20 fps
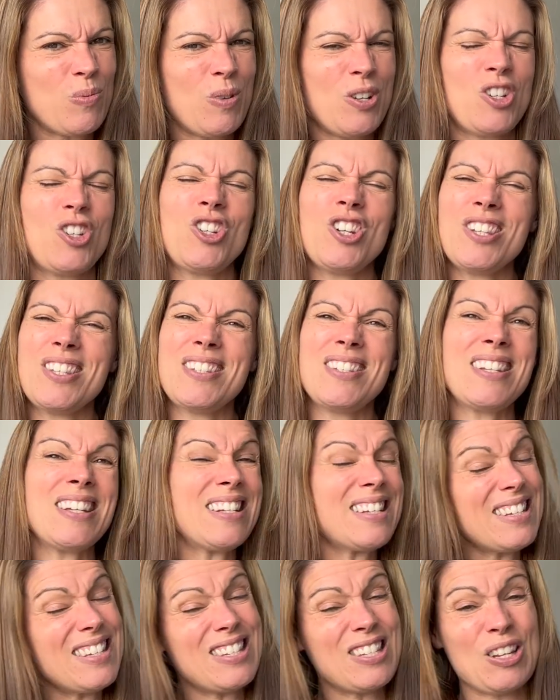which just
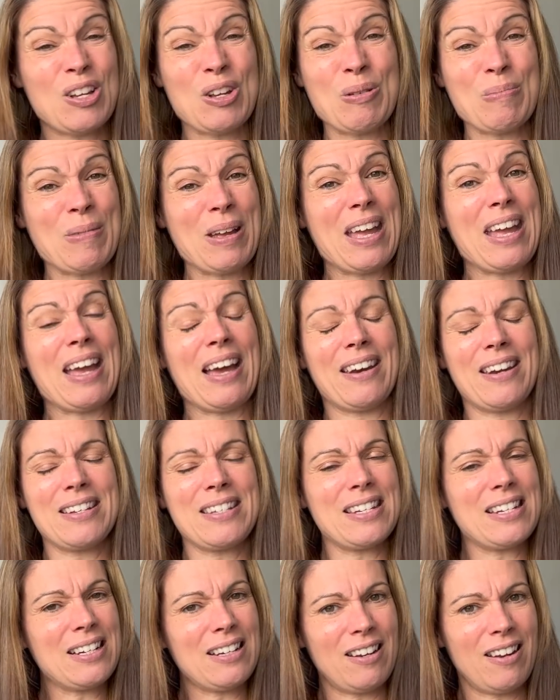didn't suit me and I
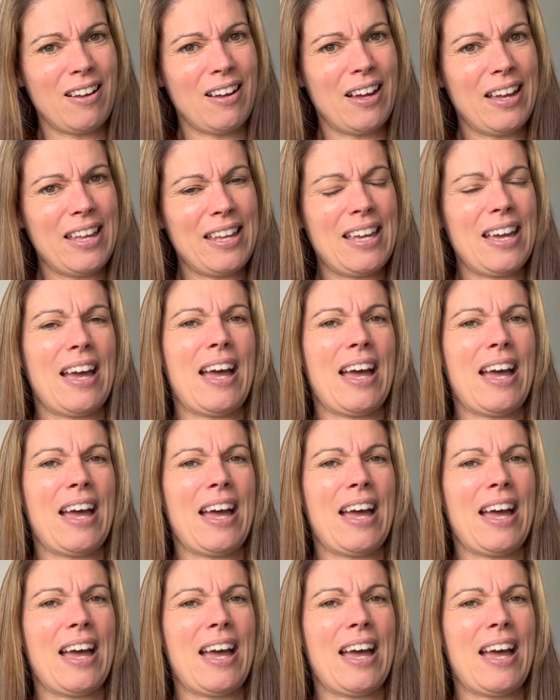didn't like,